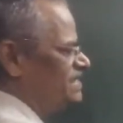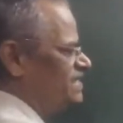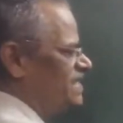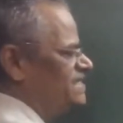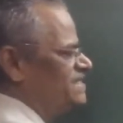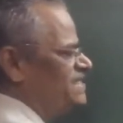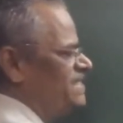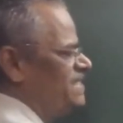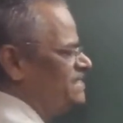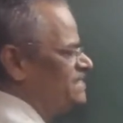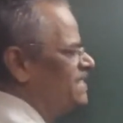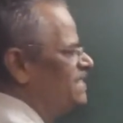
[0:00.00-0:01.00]

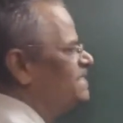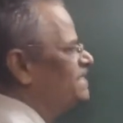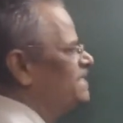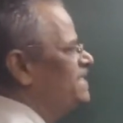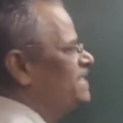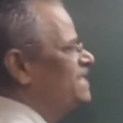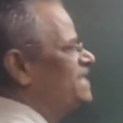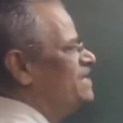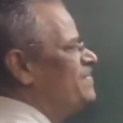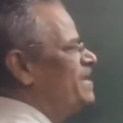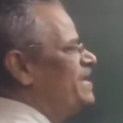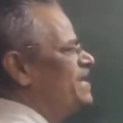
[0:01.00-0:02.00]
60, 60,
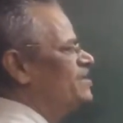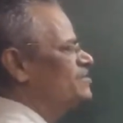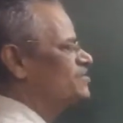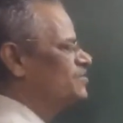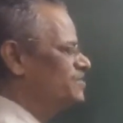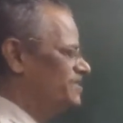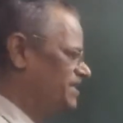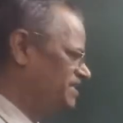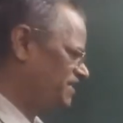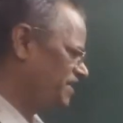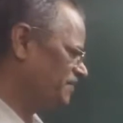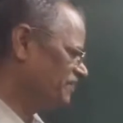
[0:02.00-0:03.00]
remaining also
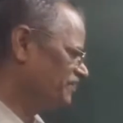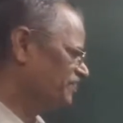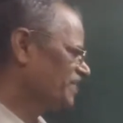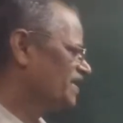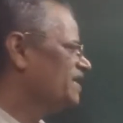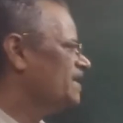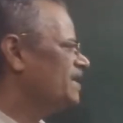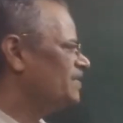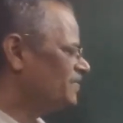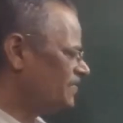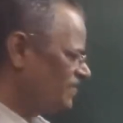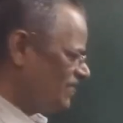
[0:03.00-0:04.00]
60.
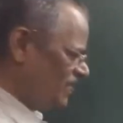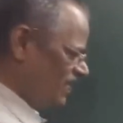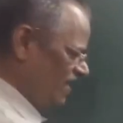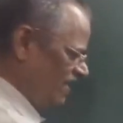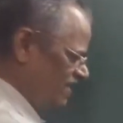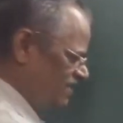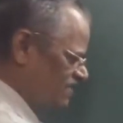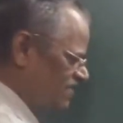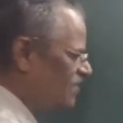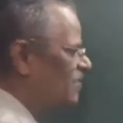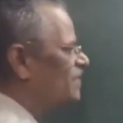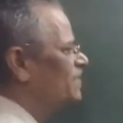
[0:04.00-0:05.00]
Now let us
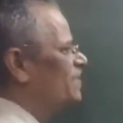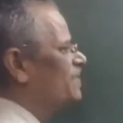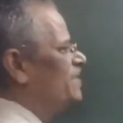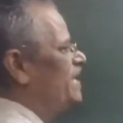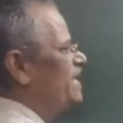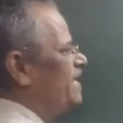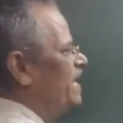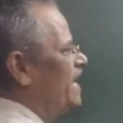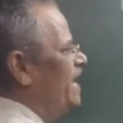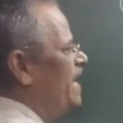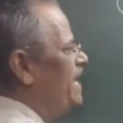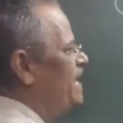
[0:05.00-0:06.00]
draw that
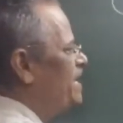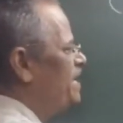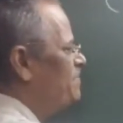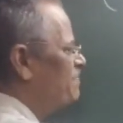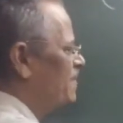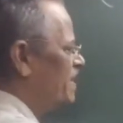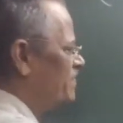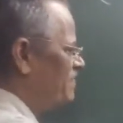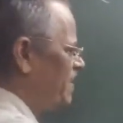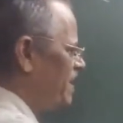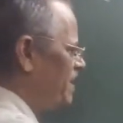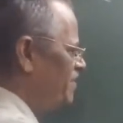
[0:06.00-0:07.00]
AD
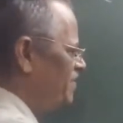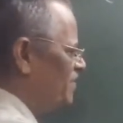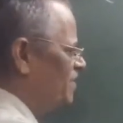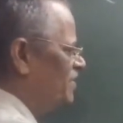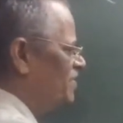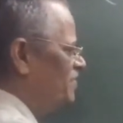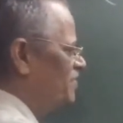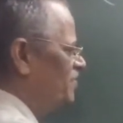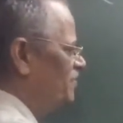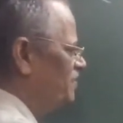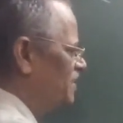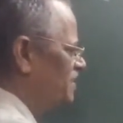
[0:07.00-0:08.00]
perpendicular
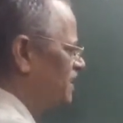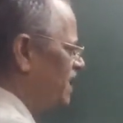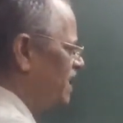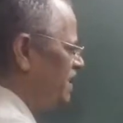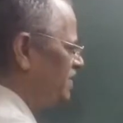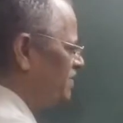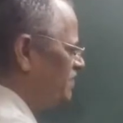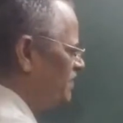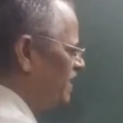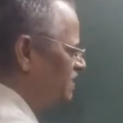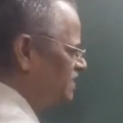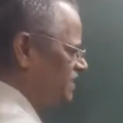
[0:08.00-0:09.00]
to the side
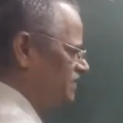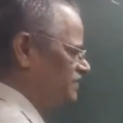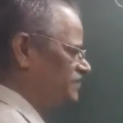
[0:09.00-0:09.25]
BC.